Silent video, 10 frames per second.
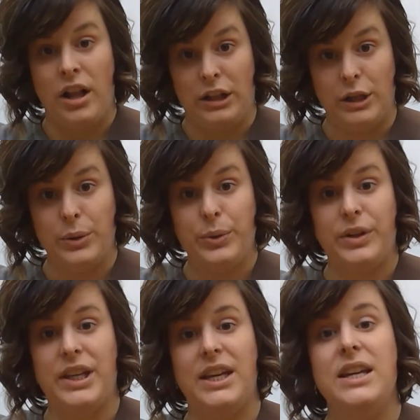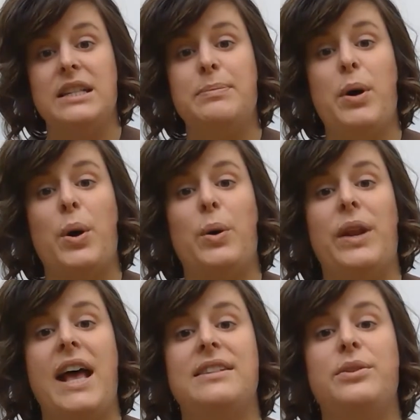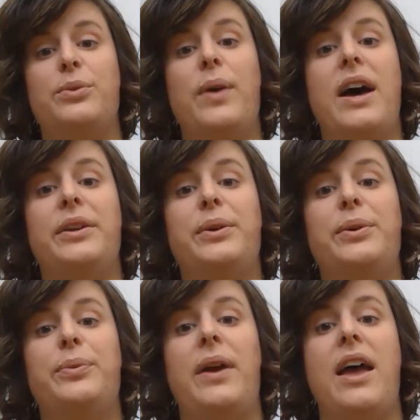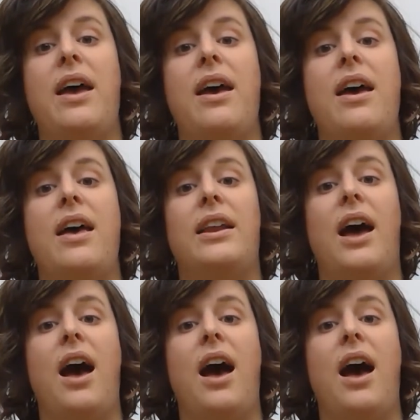Lukey's boat has a rudder red,